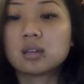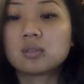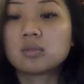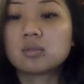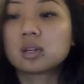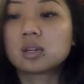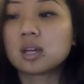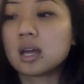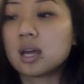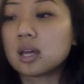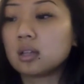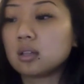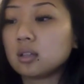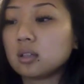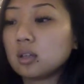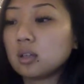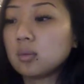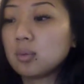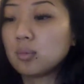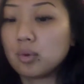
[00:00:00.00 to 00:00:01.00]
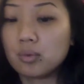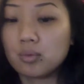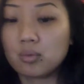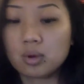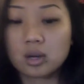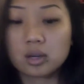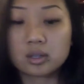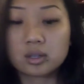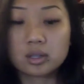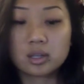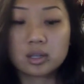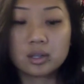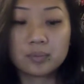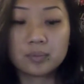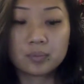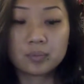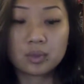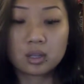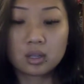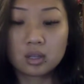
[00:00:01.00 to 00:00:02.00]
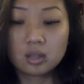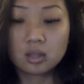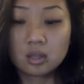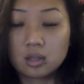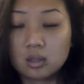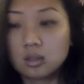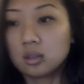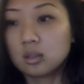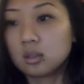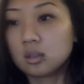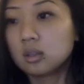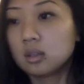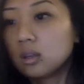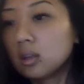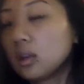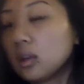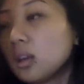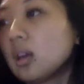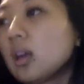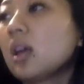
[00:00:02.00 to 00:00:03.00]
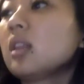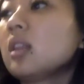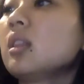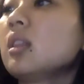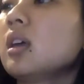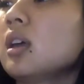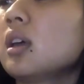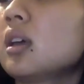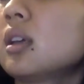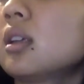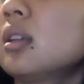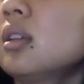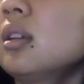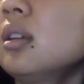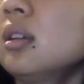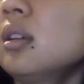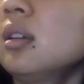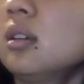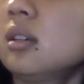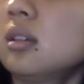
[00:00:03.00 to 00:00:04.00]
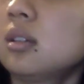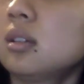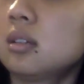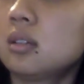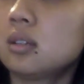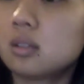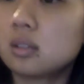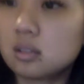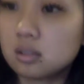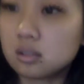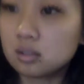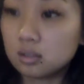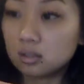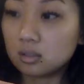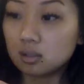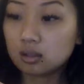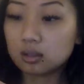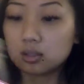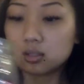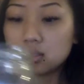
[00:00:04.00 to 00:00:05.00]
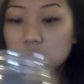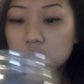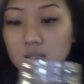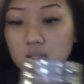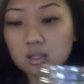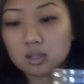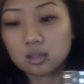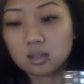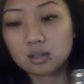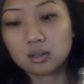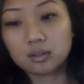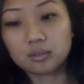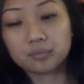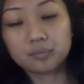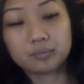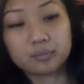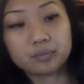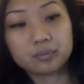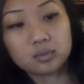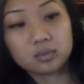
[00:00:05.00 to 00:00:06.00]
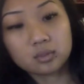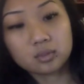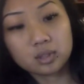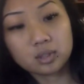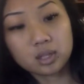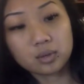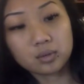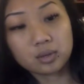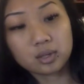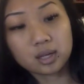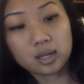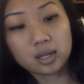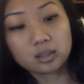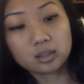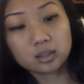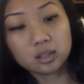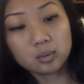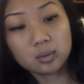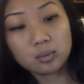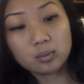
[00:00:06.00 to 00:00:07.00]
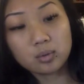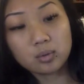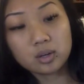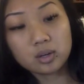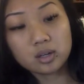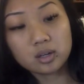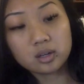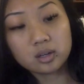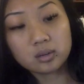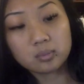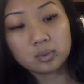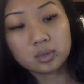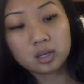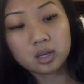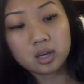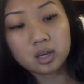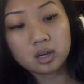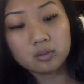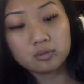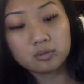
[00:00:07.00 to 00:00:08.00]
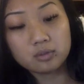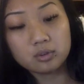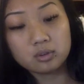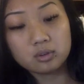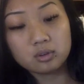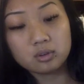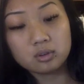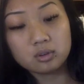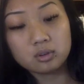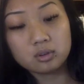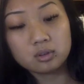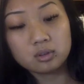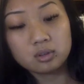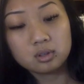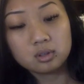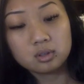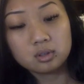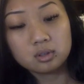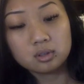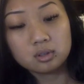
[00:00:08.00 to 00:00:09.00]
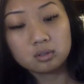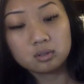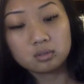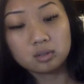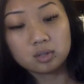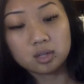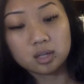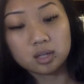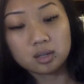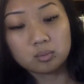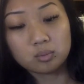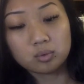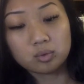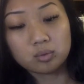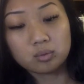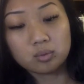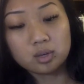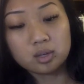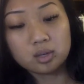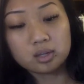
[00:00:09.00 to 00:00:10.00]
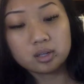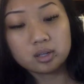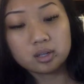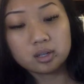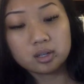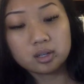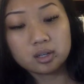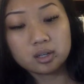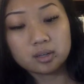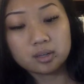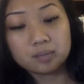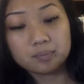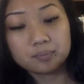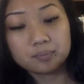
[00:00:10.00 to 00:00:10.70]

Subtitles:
We're going to add a little bit more water. And then, let's see here. Okay, we're going to add a little bit of water. Be careful. We're going to add more water.